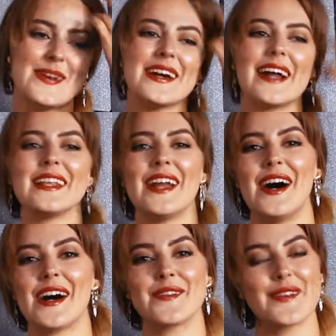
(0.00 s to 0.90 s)
We got
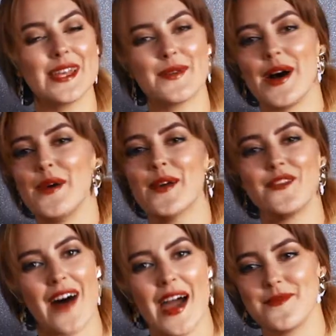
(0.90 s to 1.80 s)
along really well,
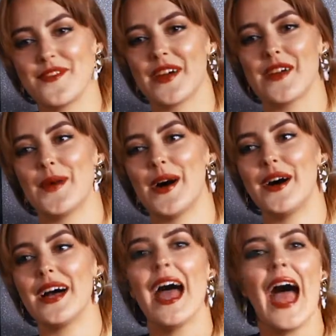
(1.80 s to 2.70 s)
we vibe very
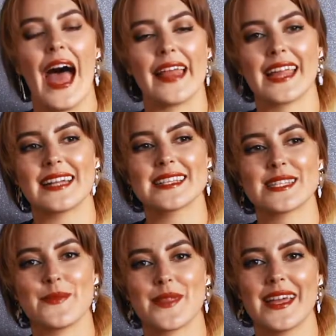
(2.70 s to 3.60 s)
well, and that is
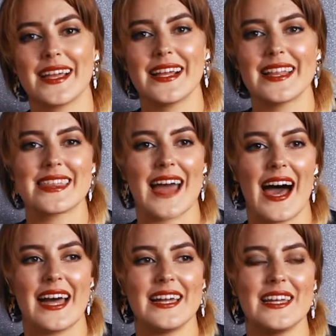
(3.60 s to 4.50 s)
something
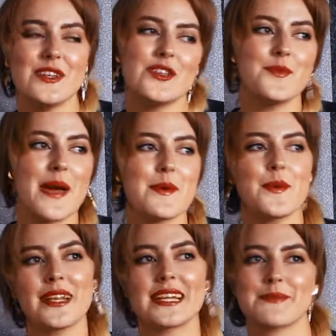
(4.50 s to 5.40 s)
that you maybe
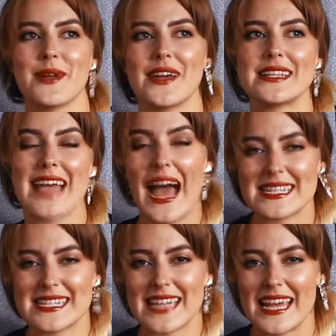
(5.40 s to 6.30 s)
wouldn't experience
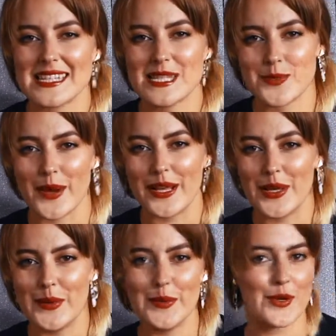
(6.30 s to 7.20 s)
as intense
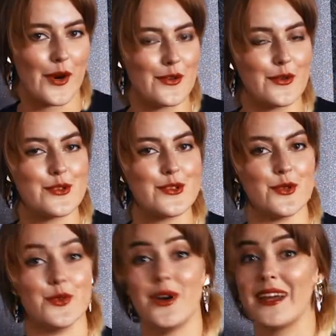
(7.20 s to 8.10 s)
when you go
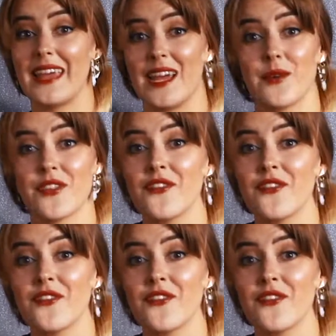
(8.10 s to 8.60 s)
to a gig with